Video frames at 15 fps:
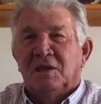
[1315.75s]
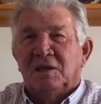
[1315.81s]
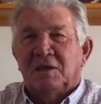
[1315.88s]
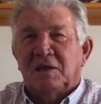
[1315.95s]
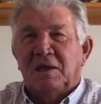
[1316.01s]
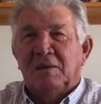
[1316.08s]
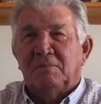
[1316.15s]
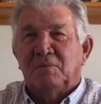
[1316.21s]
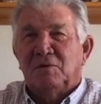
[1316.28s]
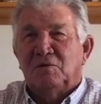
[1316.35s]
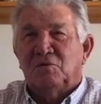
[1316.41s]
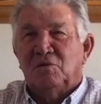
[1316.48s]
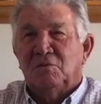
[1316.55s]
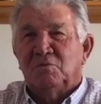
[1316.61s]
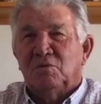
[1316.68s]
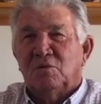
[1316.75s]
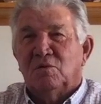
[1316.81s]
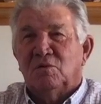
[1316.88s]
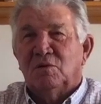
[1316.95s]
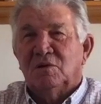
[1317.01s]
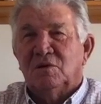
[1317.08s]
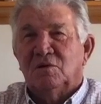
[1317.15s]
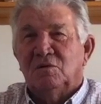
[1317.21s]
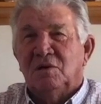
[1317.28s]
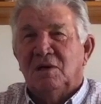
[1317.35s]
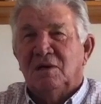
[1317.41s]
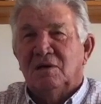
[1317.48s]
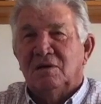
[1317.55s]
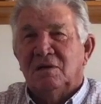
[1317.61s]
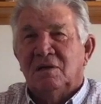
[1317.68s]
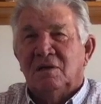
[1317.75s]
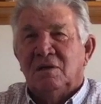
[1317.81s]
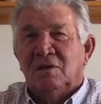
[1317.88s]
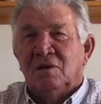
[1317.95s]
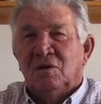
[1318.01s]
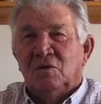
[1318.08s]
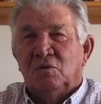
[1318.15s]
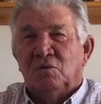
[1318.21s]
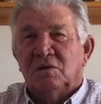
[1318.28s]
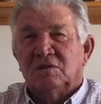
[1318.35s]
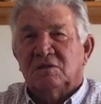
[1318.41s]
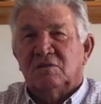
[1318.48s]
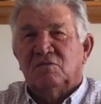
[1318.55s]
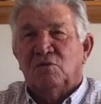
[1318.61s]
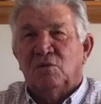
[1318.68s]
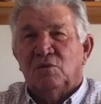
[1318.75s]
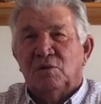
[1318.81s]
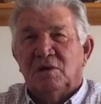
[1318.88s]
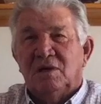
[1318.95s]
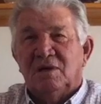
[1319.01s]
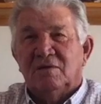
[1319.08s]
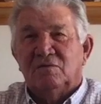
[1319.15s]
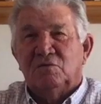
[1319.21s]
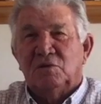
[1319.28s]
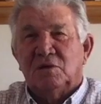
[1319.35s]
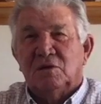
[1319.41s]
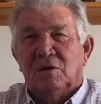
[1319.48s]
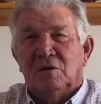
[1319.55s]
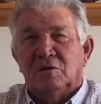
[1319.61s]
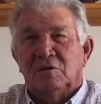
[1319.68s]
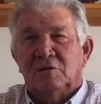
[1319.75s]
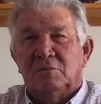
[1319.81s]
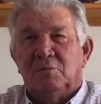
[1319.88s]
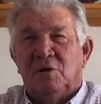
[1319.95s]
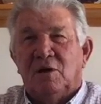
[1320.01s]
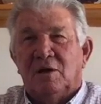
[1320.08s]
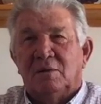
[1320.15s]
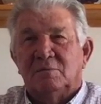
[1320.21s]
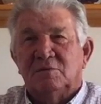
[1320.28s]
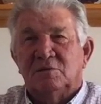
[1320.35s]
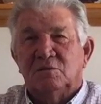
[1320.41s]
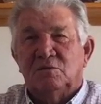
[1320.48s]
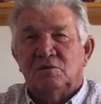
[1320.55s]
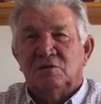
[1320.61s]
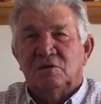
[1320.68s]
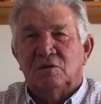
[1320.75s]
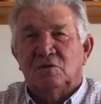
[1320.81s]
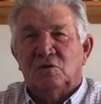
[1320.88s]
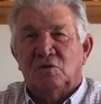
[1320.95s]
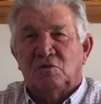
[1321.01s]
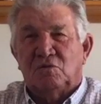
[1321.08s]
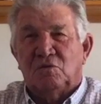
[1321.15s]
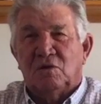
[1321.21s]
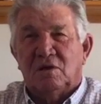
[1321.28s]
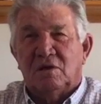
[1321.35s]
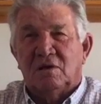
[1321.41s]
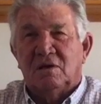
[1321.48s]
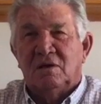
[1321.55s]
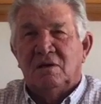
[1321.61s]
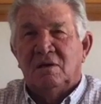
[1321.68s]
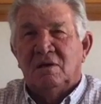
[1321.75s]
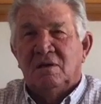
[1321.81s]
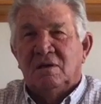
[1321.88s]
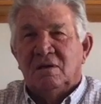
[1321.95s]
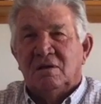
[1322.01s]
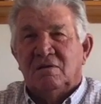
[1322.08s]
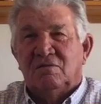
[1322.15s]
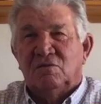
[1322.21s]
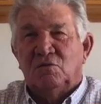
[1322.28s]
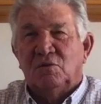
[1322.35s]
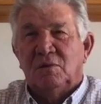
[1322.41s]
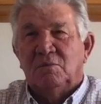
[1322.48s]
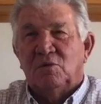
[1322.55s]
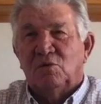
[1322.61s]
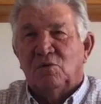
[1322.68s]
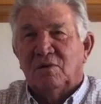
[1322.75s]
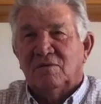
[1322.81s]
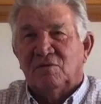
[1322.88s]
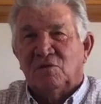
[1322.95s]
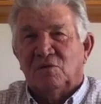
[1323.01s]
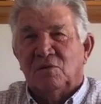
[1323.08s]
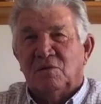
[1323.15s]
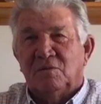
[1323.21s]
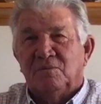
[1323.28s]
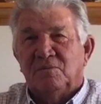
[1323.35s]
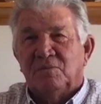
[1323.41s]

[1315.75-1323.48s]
camping trip where we'd go down west of where we lived. We called it the Bottoms. It was the north run of the Weber River,